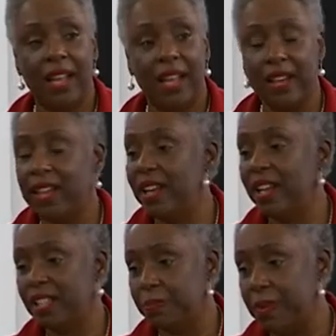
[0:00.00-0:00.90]
and it
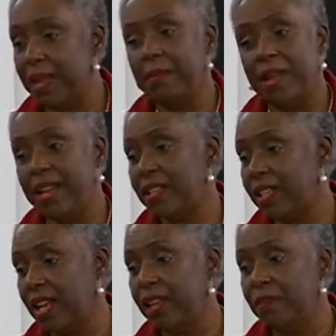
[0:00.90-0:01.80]
has been
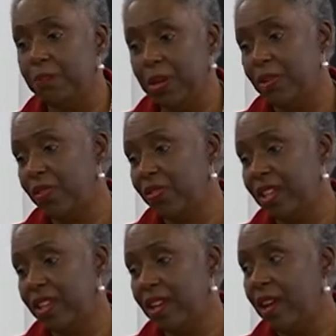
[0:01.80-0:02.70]
maintained
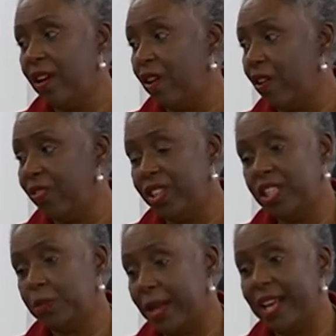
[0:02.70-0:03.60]
beautifully over
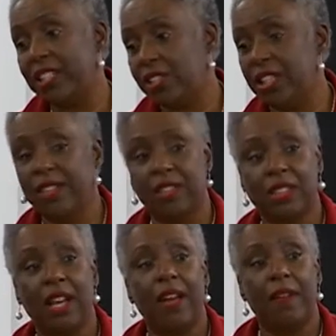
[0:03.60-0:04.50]
these past years
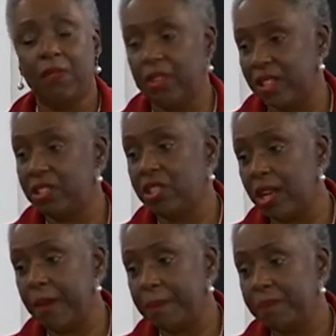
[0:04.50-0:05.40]
with
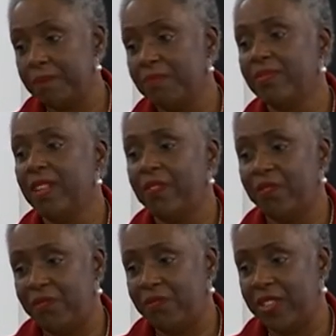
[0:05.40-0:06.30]
Jump,
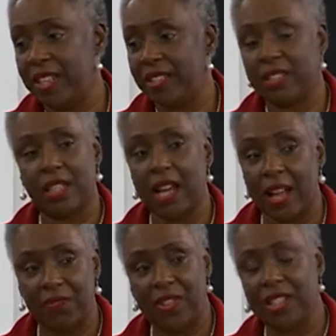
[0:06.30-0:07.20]
Fisk,
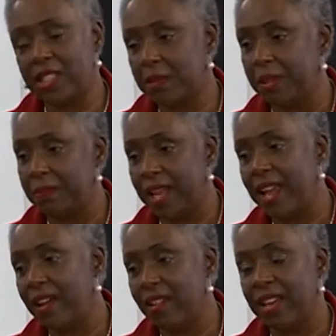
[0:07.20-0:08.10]
not Fisk, but
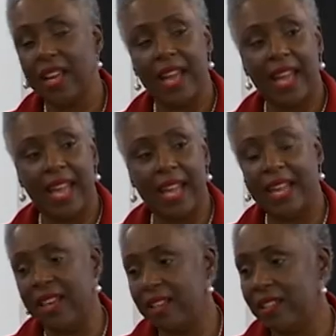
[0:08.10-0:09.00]
Meharry
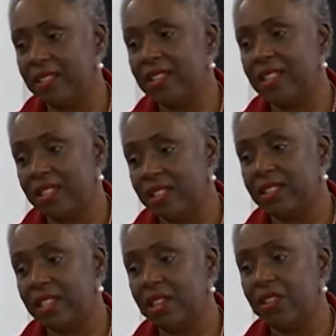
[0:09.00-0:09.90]
and Tennessee
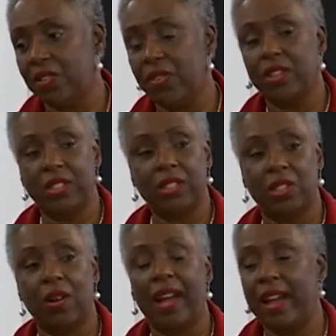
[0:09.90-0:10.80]
State University.
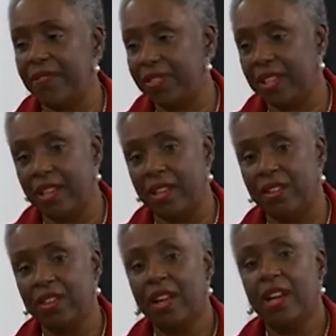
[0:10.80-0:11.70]
So I have to
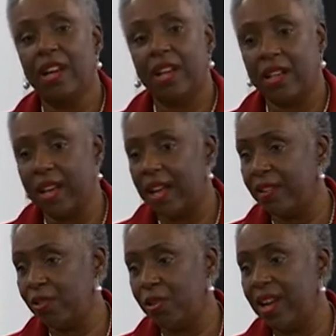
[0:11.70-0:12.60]
give a lot
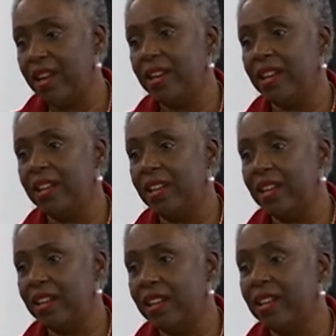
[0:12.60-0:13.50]
of credit and,
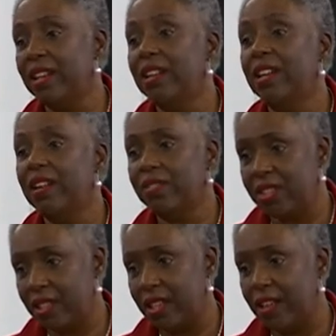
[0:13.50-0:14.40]
and, and love
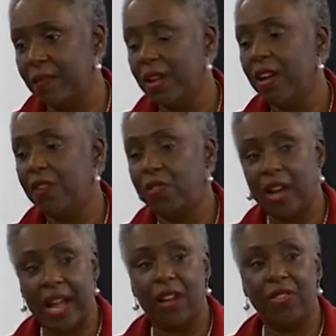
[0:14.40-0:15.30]
to them for
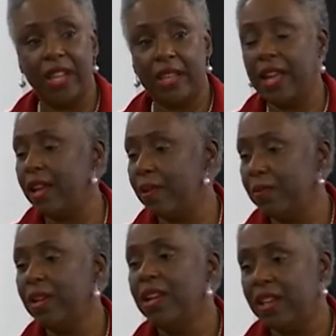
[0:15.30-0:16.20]
how they
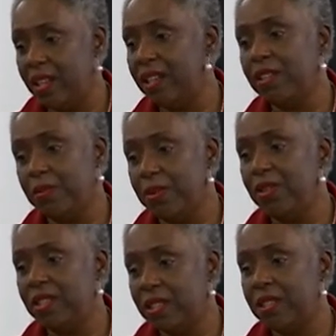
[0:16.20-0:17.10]
came in the
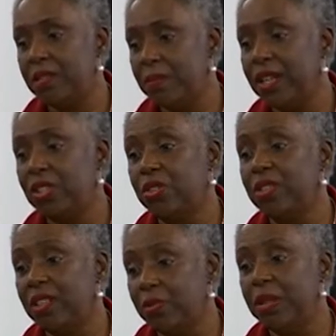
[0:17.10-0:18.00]
community to make sure
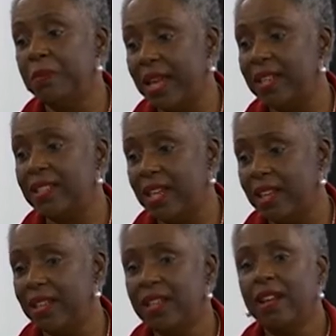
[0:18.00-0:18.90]
that we
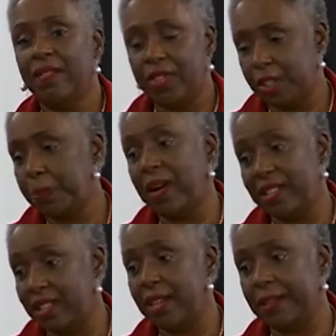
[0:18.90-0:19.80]
maintain this
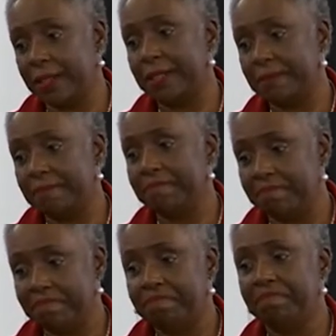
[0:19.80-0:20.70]
project.
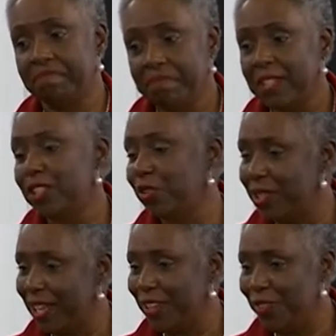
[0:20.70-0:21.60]
So
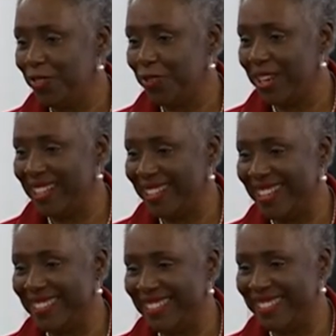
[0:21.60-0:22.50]
thank you for
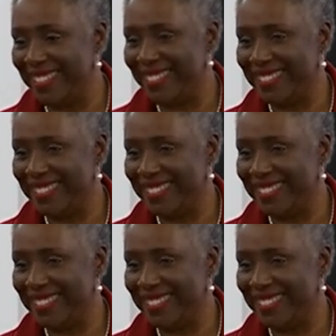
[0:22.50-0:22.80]
recognizing that.